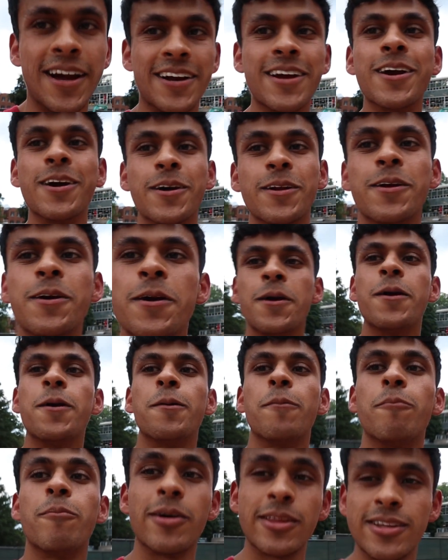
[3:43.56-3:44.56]
that good,
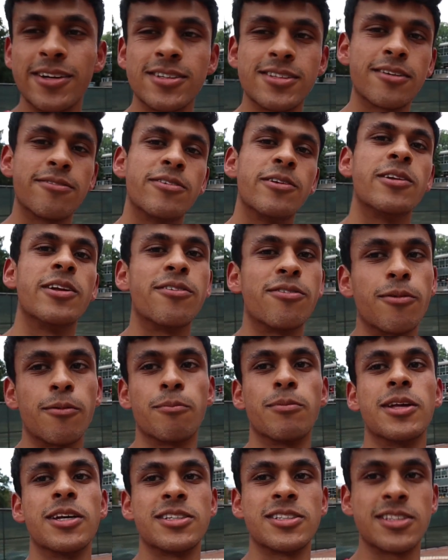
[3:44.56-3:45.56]
but there's a few
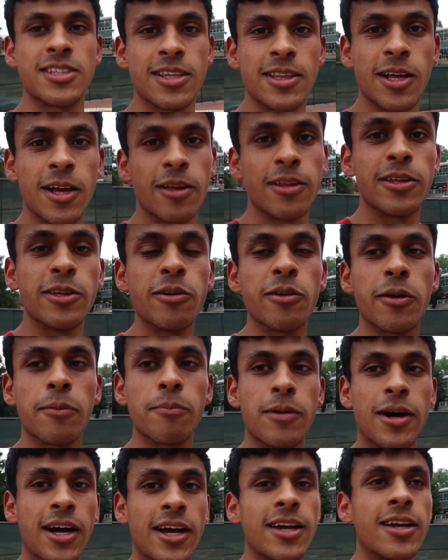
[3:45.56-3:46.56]
different places in there that you
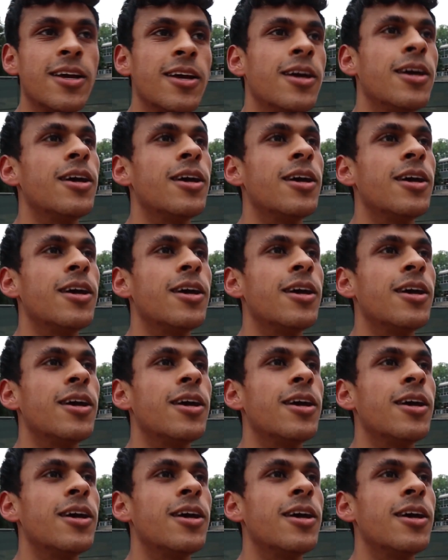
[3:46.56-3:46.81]
can buy